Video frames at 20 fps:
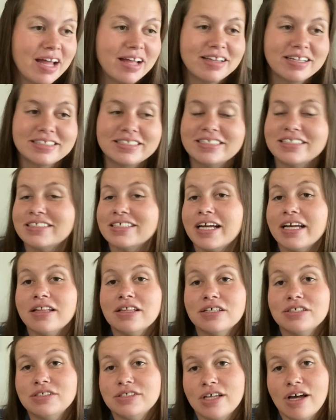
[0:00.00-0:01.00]
This is like
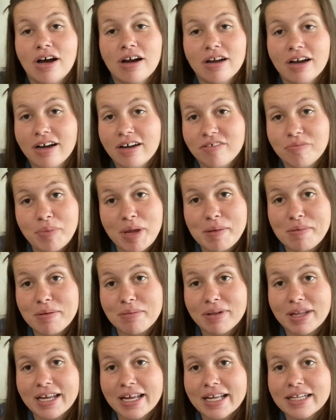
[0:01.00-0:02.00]
the saga of baby
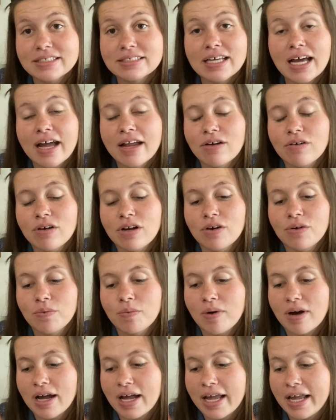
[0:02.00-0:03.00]
blankets. I don't know
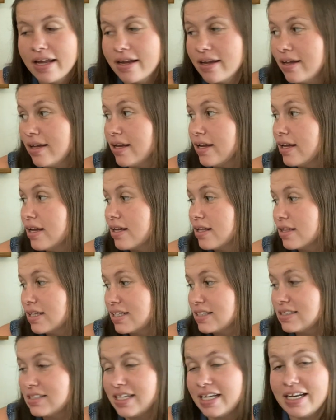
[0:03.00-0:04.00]
why
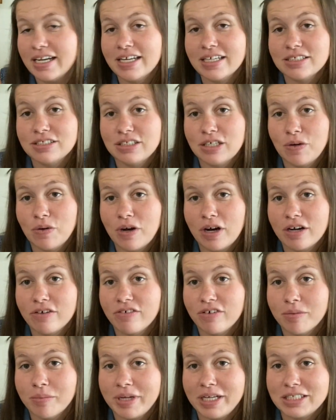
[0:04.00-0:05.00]
this thing is so hard
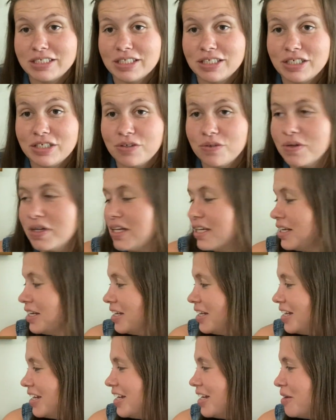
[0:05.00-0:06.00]
for me to do,
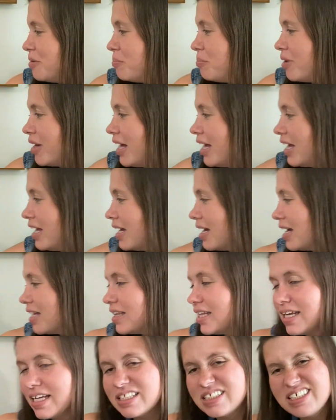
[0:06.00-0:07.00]
but I
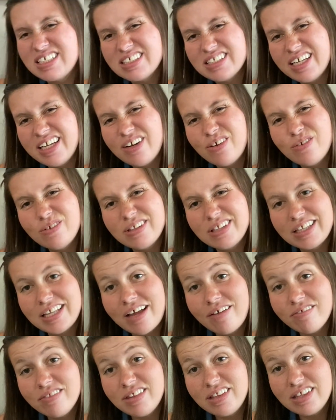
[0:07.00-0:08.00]
think it's because I don't
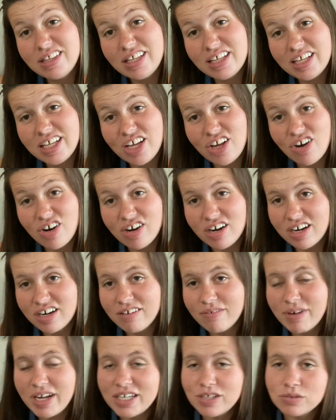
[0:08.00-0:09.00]
love the
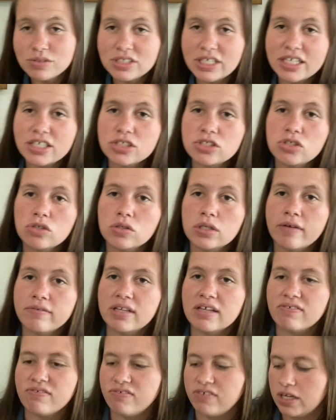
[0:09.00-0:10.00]
yarn. I just don't love
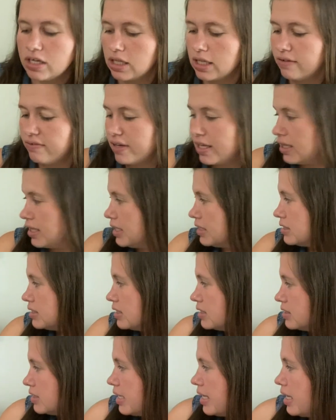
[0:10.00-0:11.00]
the feel of it. This
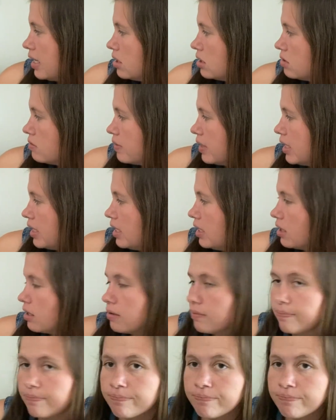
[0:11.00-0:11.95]
is it right here.